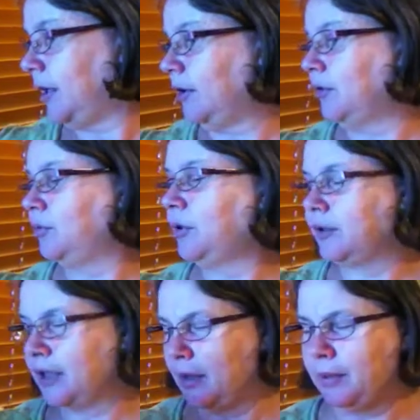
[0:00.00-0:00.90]
else, what's
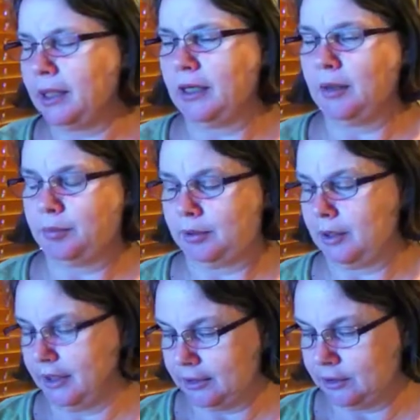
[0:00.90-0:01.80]
coming up.
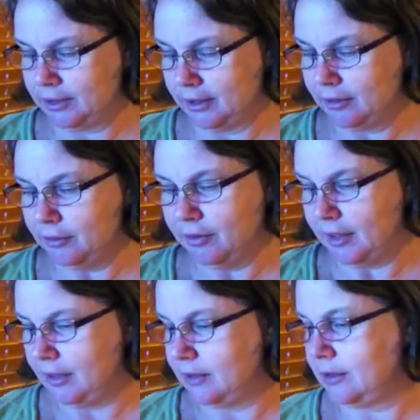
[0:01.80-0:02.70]
I can tell you
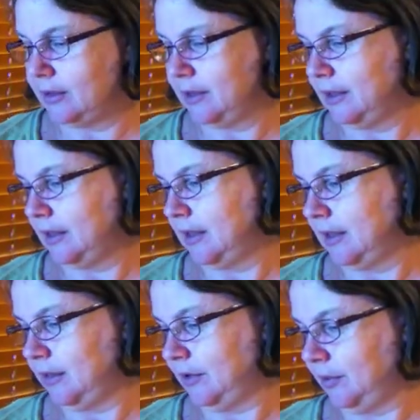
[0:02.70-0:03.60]
that.
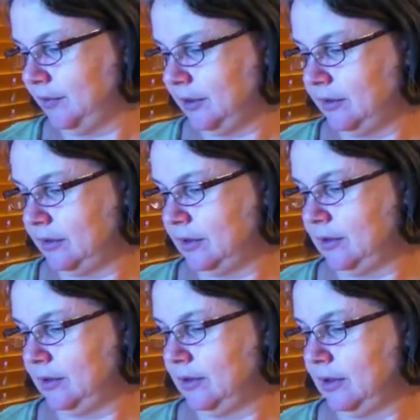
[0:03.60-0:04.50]
So we've just...
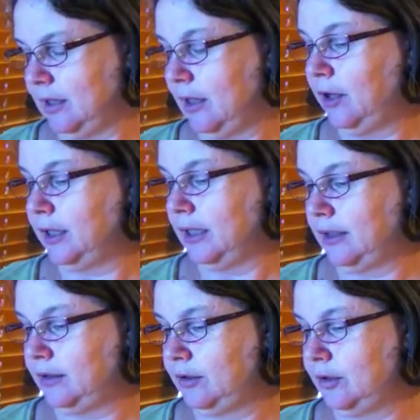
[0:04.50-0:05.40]

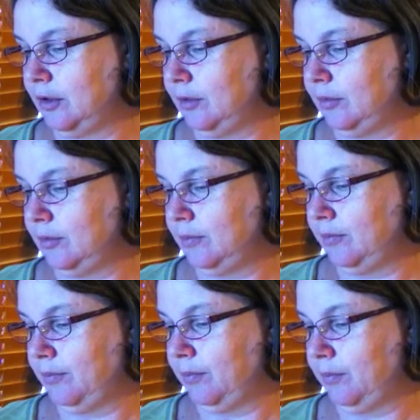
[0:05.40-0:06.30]
okay, so
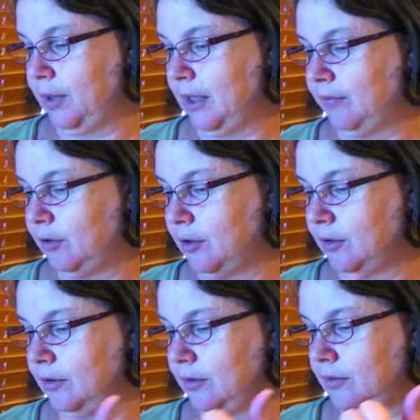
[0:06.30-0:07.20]
we have
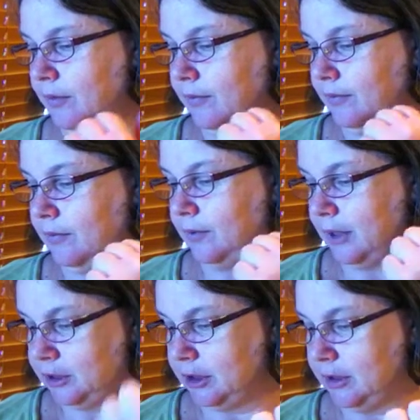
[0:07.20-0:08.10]
got the
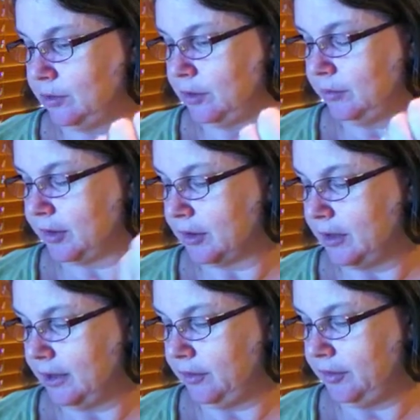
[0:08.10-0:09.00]
Touching the Autumn
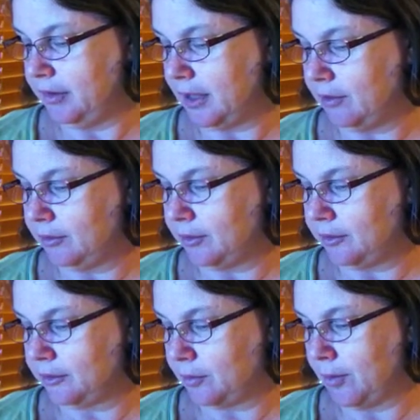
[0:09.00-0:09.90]
Sky, Lucy
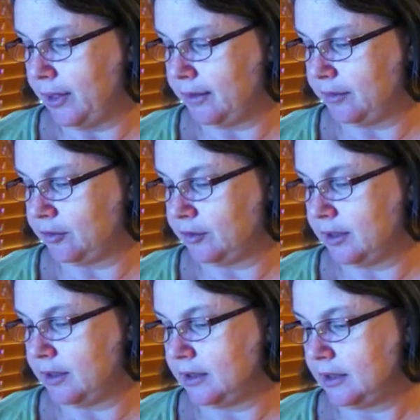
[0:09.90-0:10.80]
Calcott, Quaker
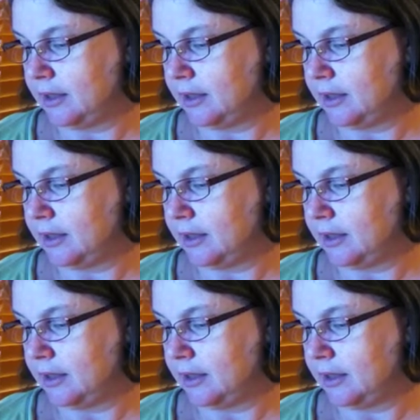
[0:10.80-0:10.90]
Street,